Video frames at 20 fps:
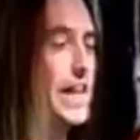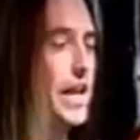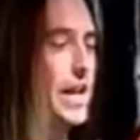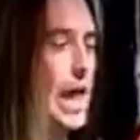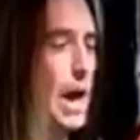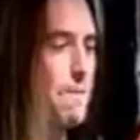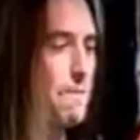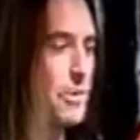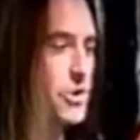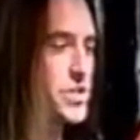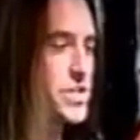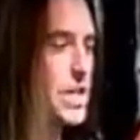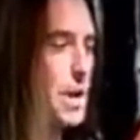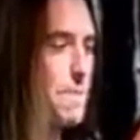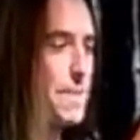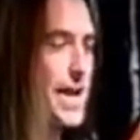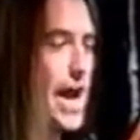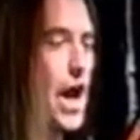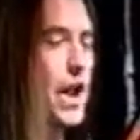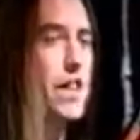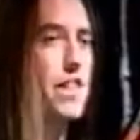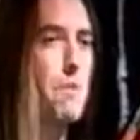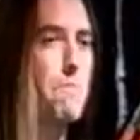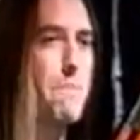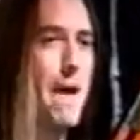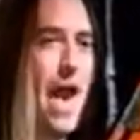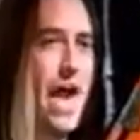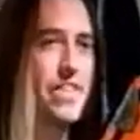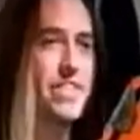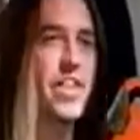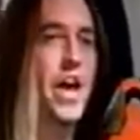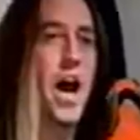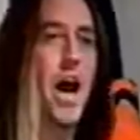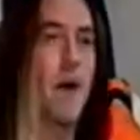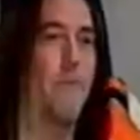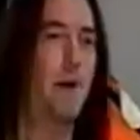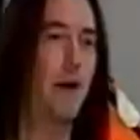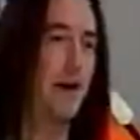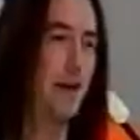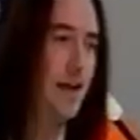the leper stepping out of the
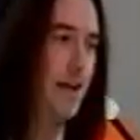bathtub.